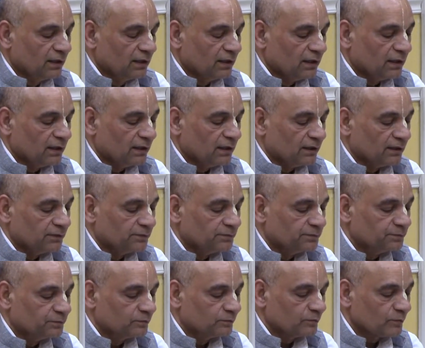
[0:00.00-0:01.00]
um,
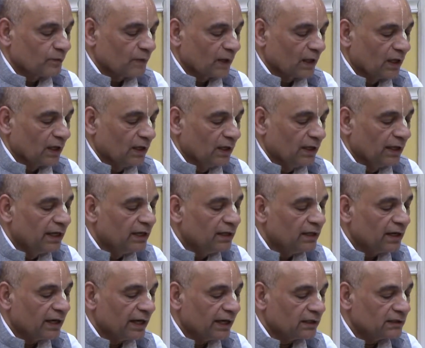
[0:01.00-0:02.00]

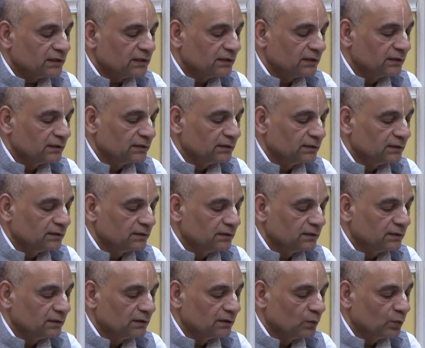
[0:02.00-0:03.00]
interacts
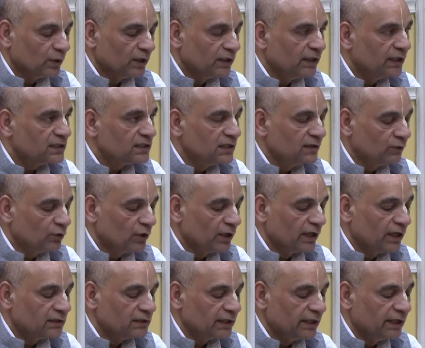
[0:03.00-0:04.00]
with his
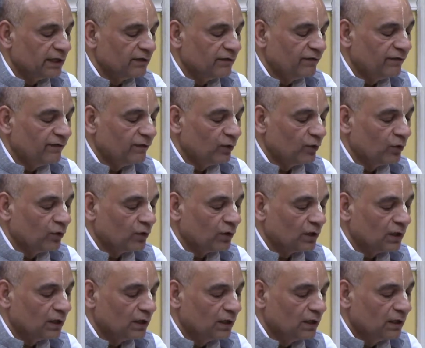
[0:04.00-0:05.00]
devotees in four
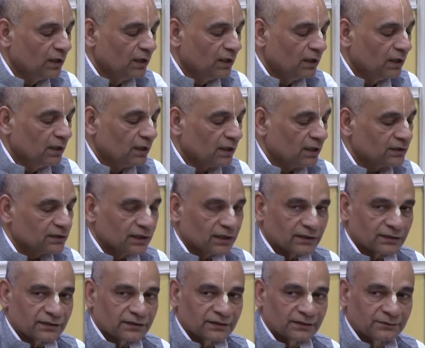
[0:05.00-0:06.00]

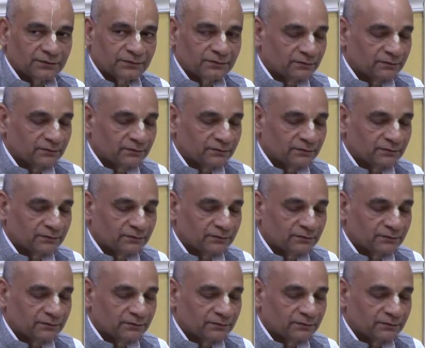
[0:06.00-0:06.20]
rasas,